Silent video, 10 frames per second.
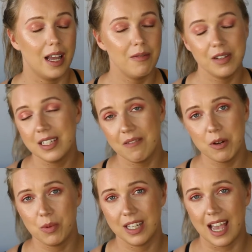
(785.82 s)
not
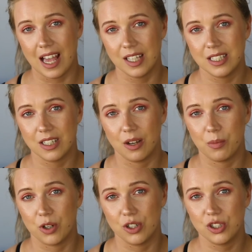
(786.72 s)
everybody has the
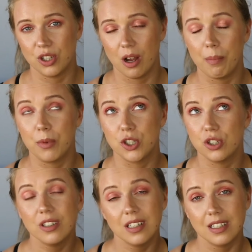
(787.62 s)

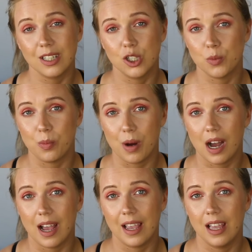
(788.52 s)
opportunity to
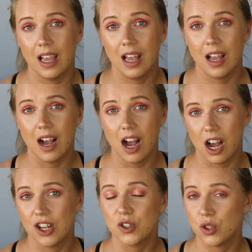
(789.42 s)
buy
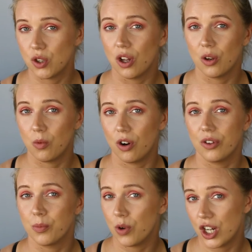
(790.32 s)
$100
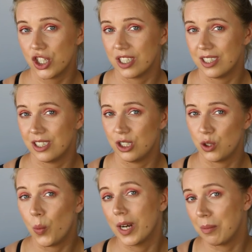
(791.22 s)
worth of brushes, you
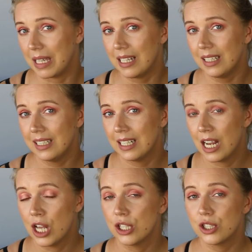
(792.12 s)
know what I mean?
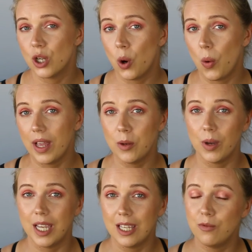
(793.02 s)
So
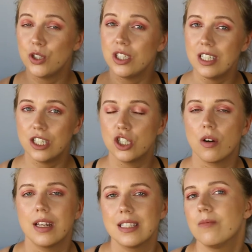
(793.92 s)
anyway, if you did
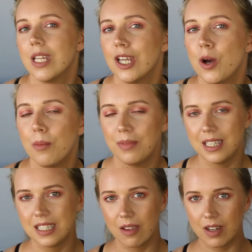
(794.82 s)
enjoy this video,
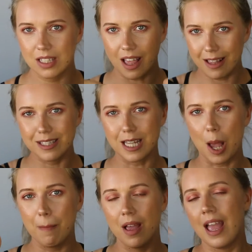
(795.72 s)
please give it a thumbs
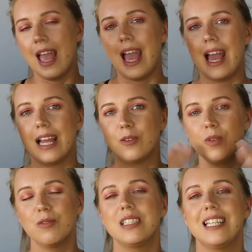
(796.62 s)
up and
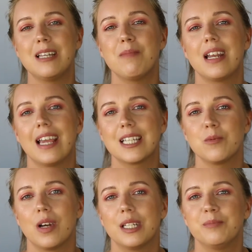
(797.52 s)
we will see you in my
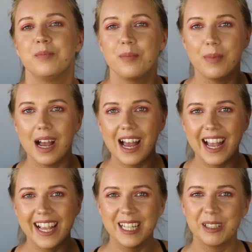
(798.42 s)
next one.
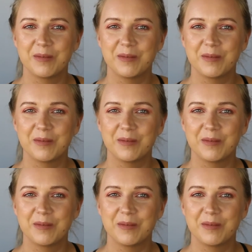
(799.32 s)
Bye!